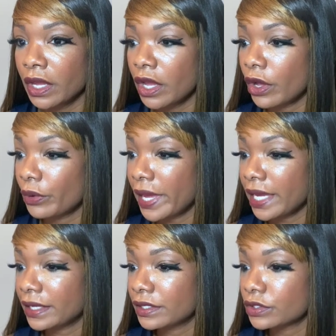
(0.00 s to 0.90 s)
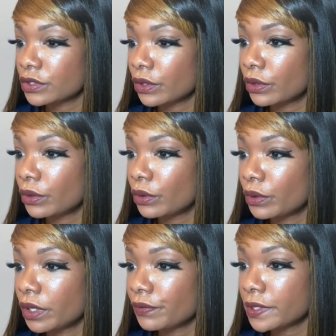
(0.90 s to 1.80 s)
Okay, so
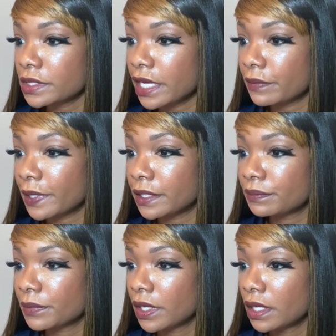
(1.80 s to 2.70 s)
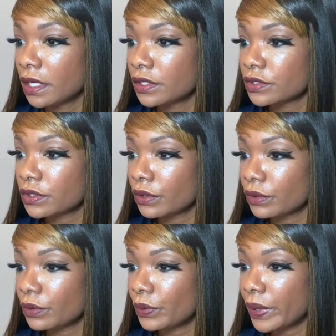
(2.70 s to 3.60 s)
career segment.
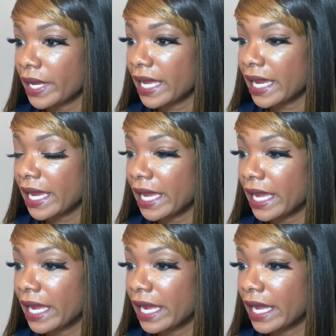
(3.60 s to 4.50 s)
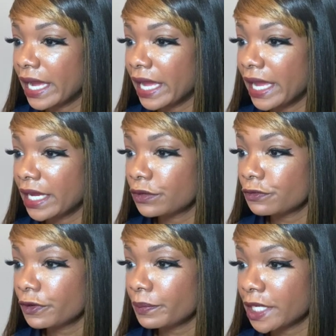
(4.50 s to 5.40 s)
So
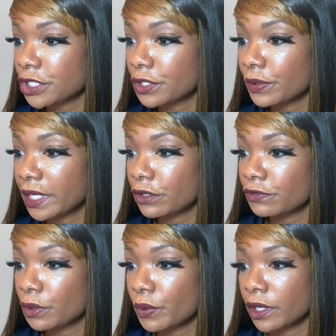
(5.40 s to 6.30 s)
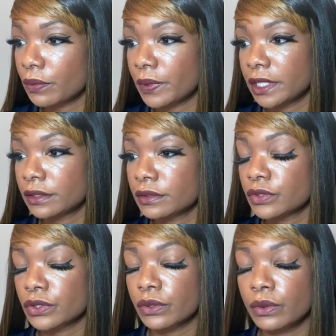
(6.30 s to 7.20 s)
Informational Interview 101.
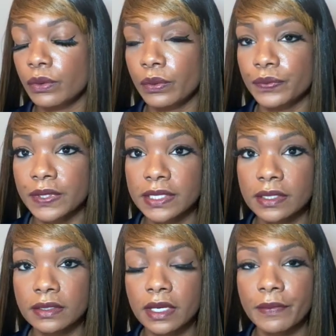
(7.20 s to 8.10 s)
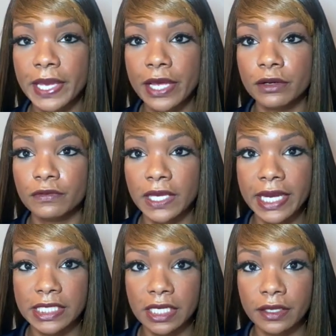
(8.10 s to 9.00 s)
So this is coming out of the
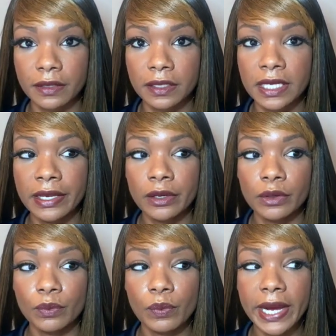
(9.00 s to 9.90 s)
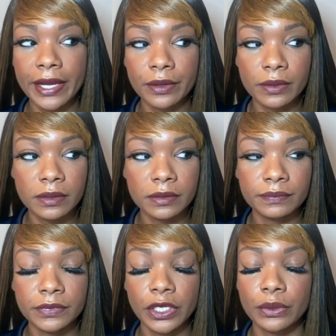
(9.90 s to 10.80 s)
idea that while,
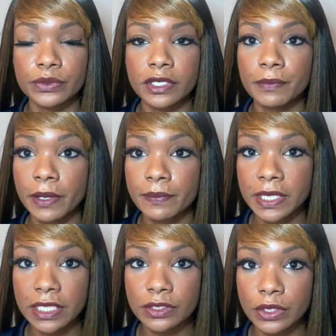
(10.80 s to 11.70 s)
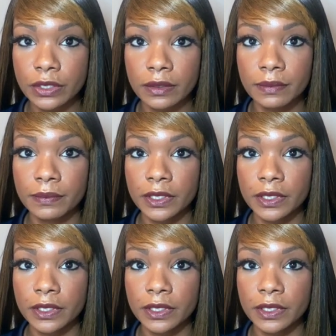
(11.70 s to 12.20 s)
some companies are